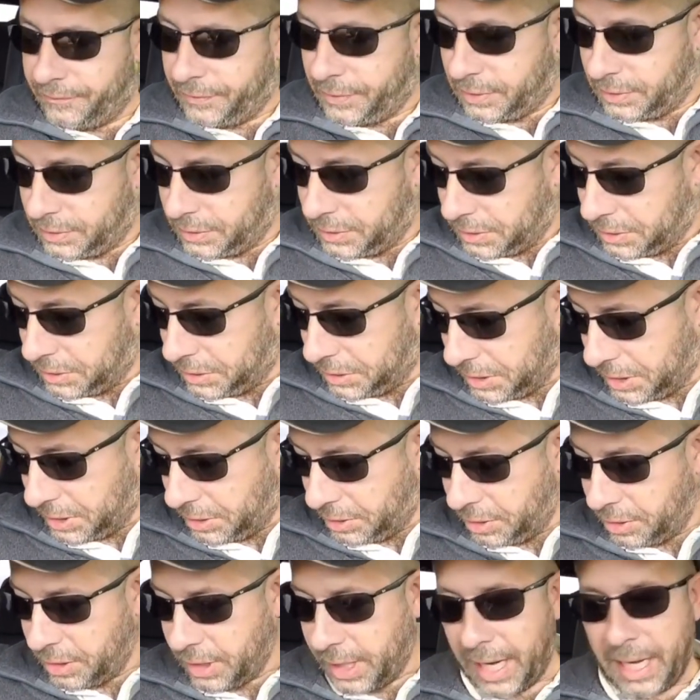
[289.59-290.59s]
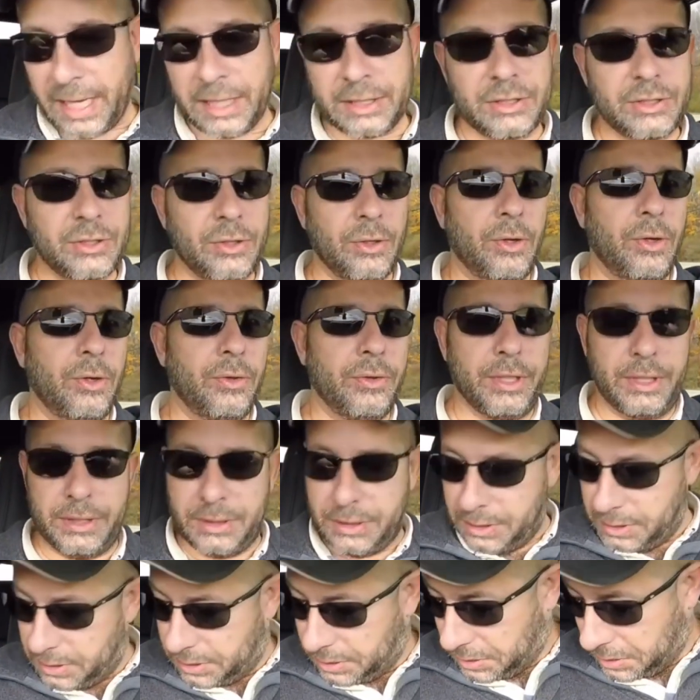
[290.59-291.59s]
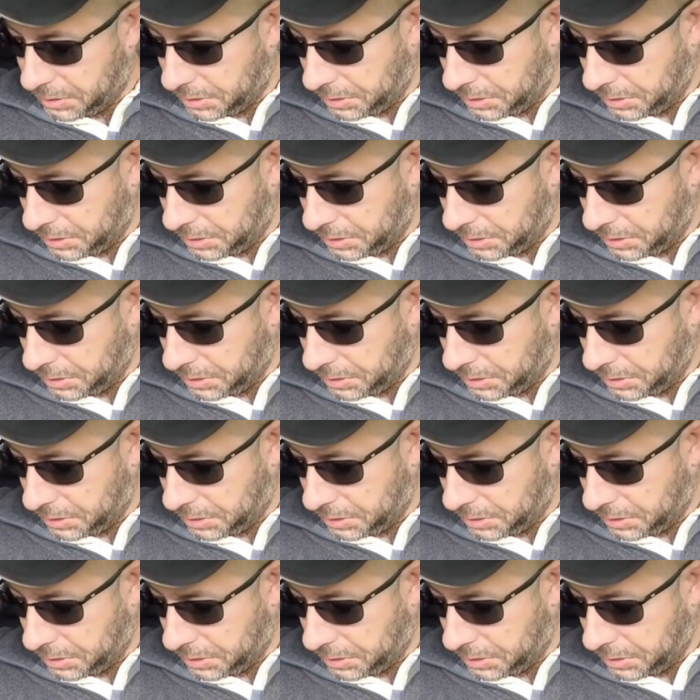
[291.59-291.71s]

There's a center console that's,